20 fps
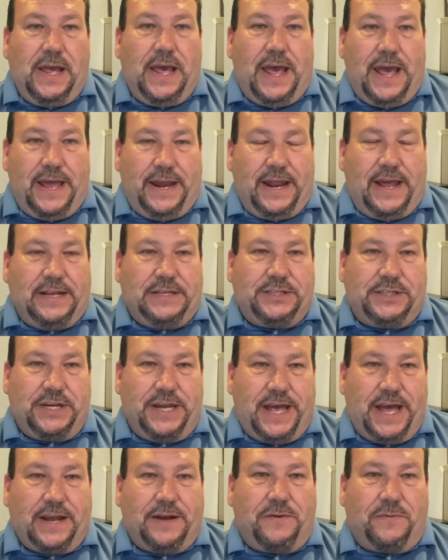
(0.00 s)
and a
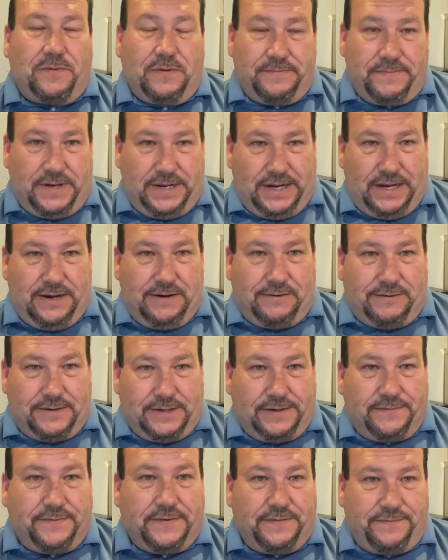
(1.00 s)
check or money
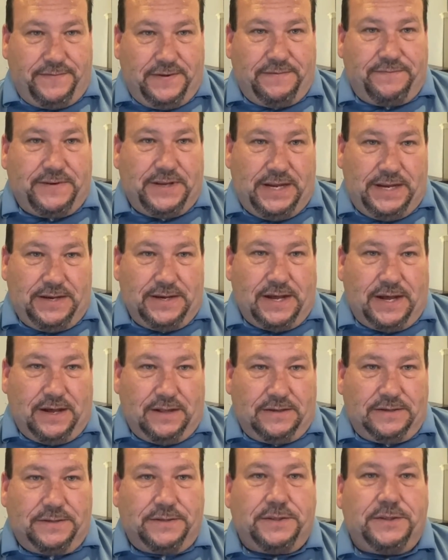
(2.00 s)
order for
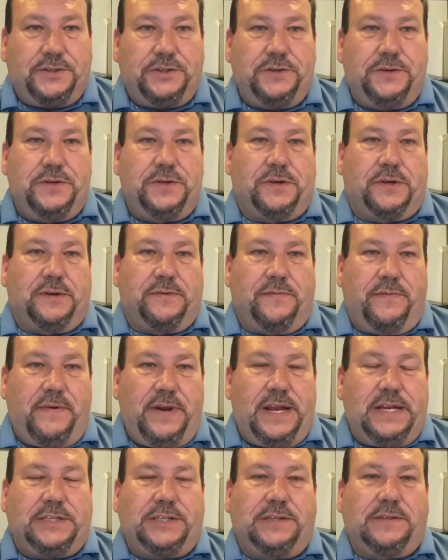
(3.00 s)
$15 to your
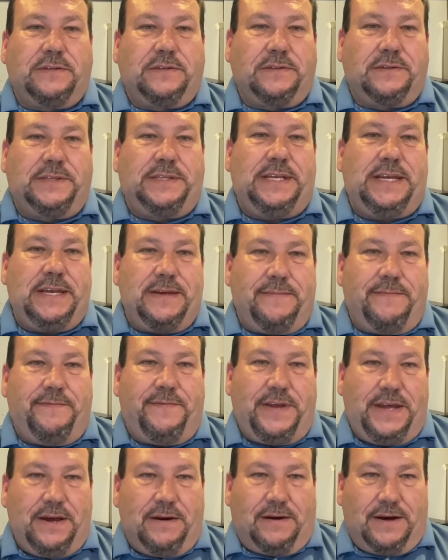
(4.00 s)
regional
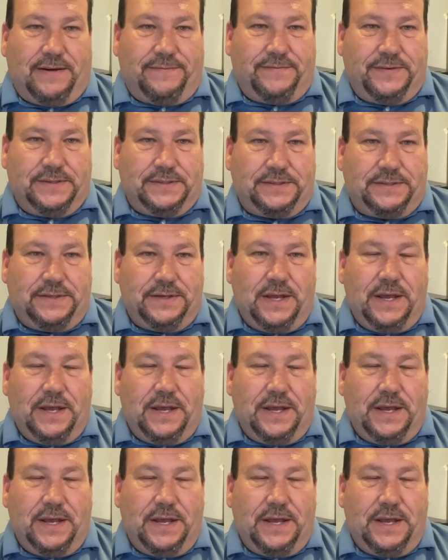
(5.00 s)
DMV office.